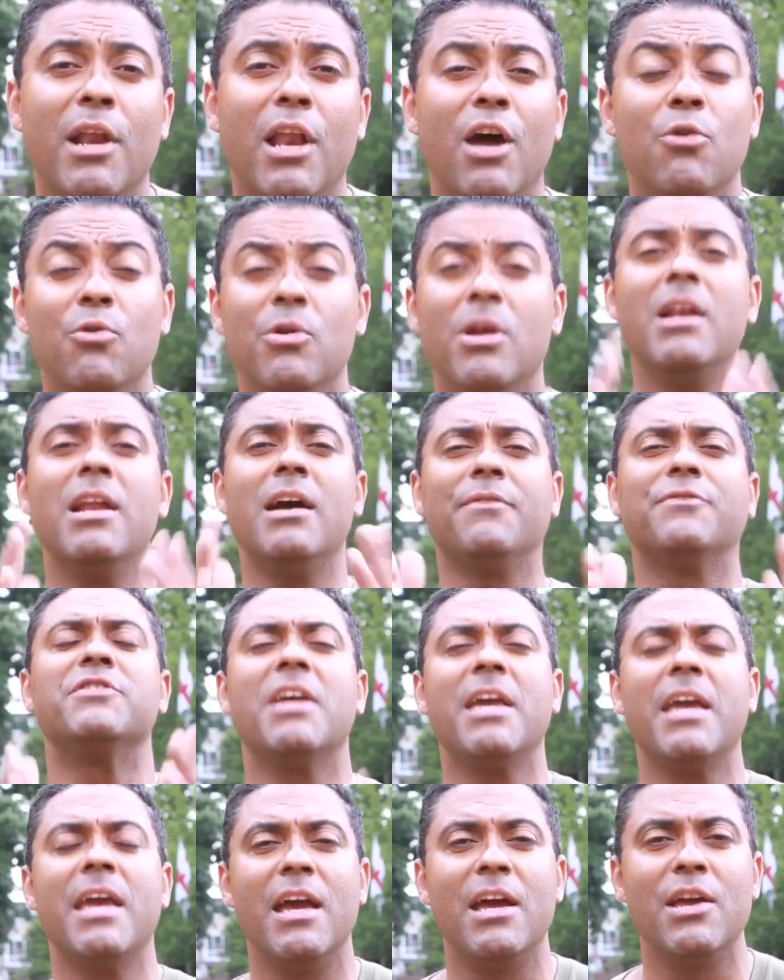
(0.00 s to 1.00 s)
Love
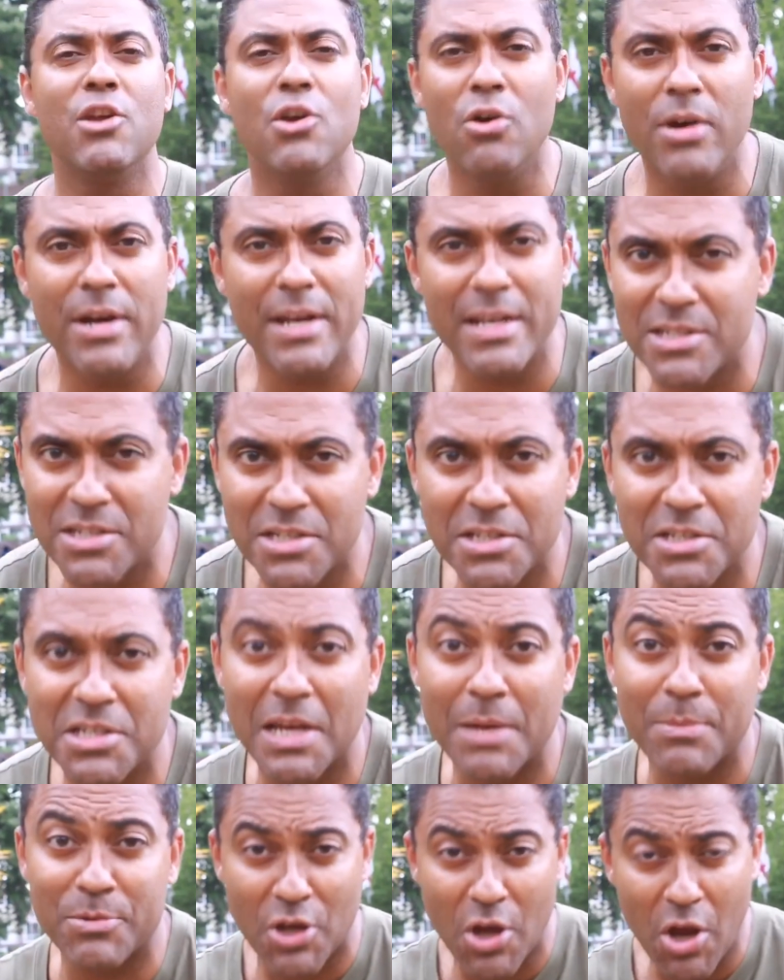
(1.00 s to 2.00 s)
to hear your hints and
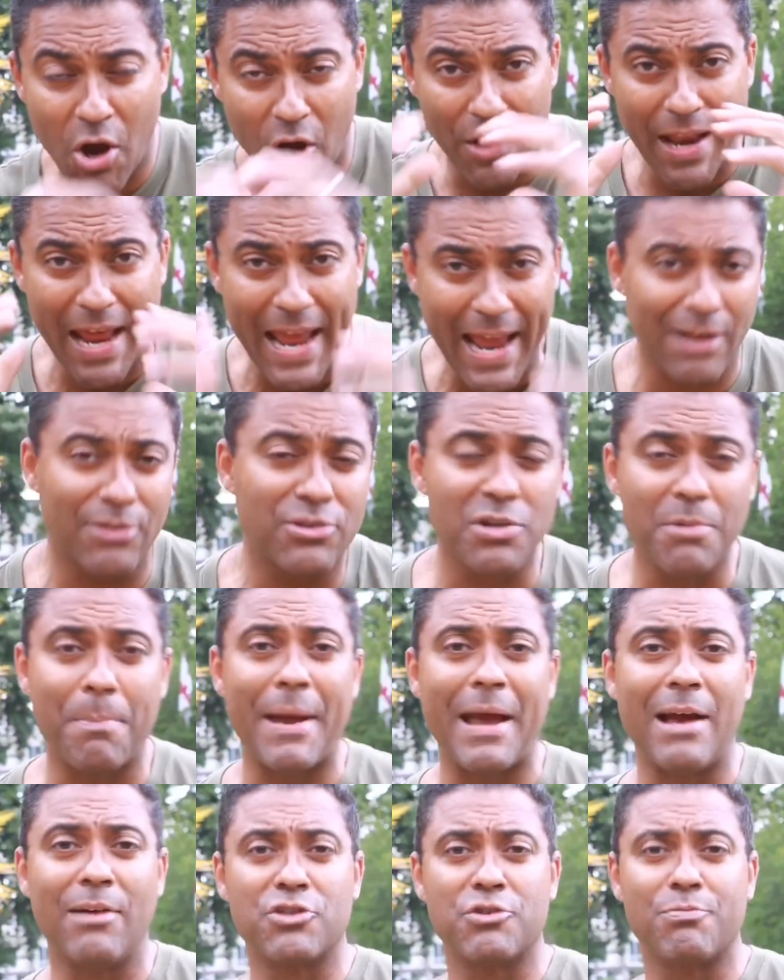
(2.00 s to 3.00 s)
tips on how to
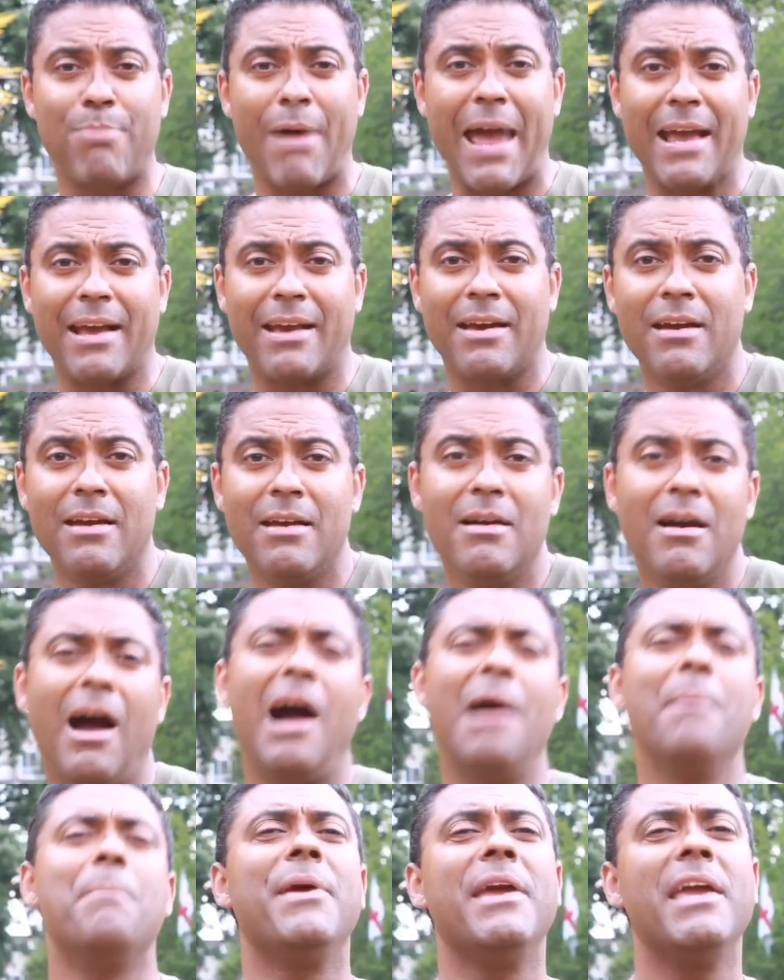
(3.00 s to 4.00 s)
bounce back.
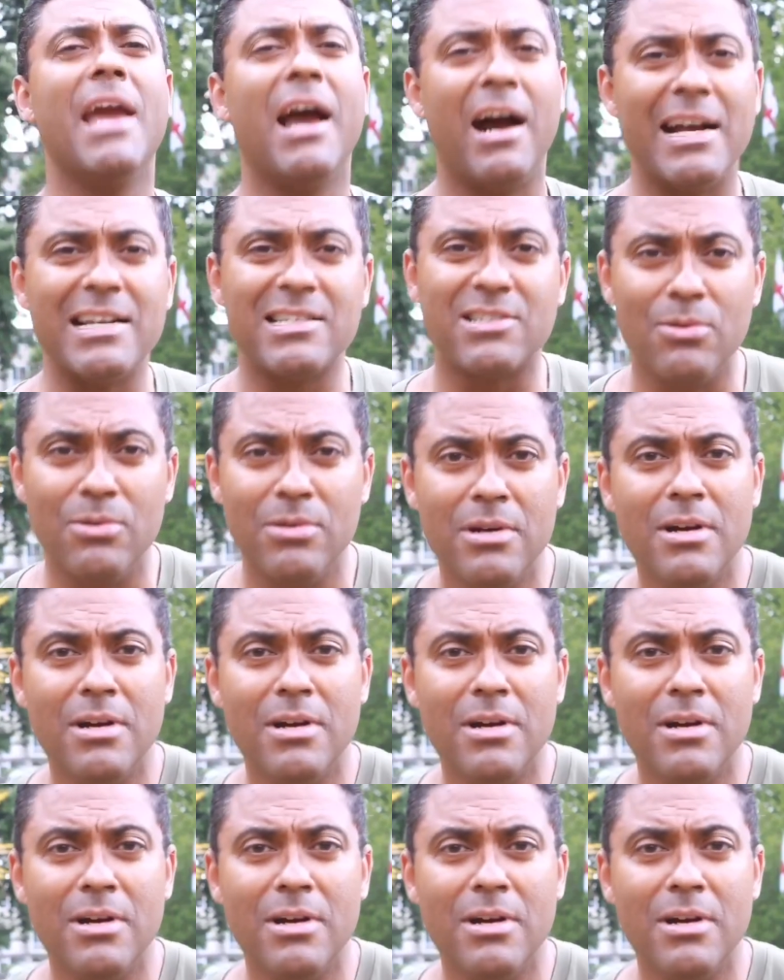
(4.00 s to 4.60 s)
I'm Heisel.